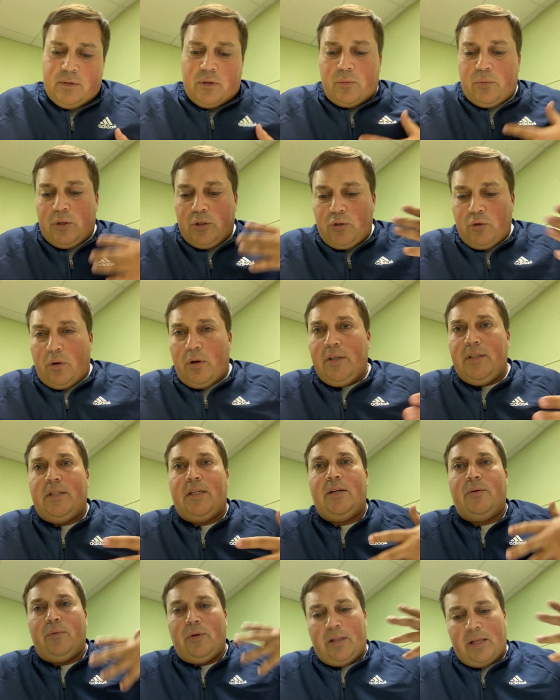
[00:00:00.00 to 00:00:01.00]
So
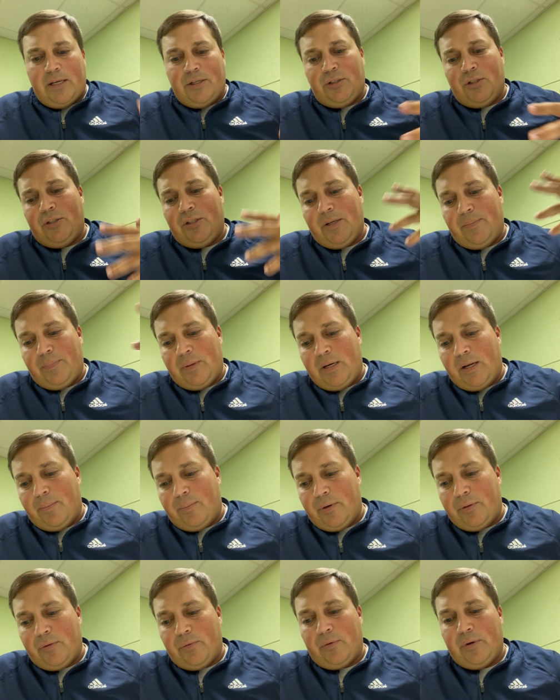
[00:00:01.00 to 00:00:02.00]
rejoicing, relationship, and
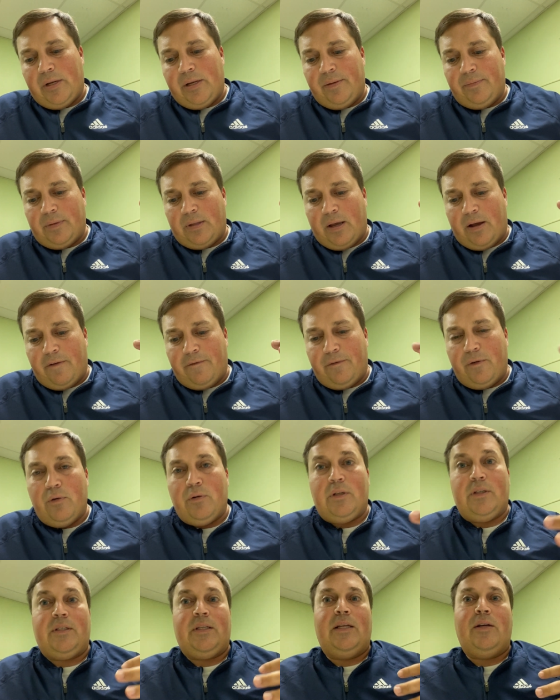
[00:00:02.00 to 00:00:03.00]
number three, uh,
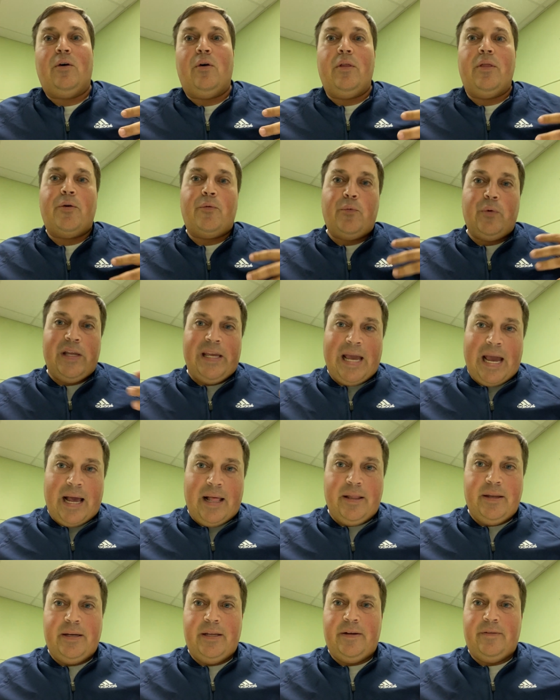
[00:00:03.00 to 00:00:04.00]
focusing on the
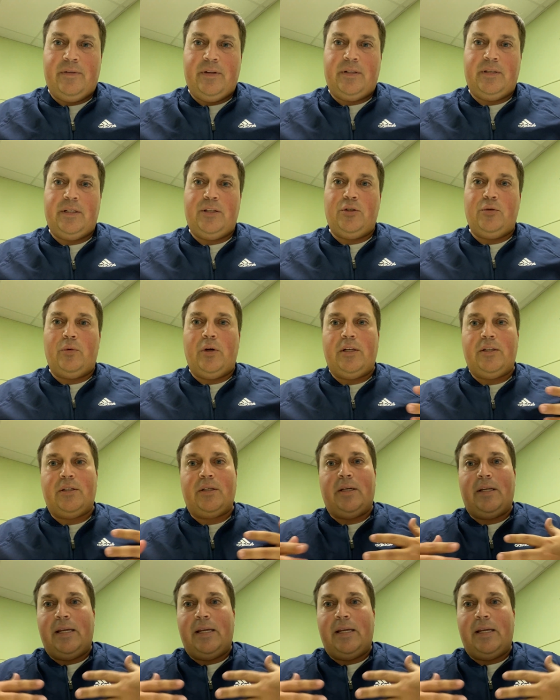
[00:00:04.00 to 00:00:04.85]
reality of the situation.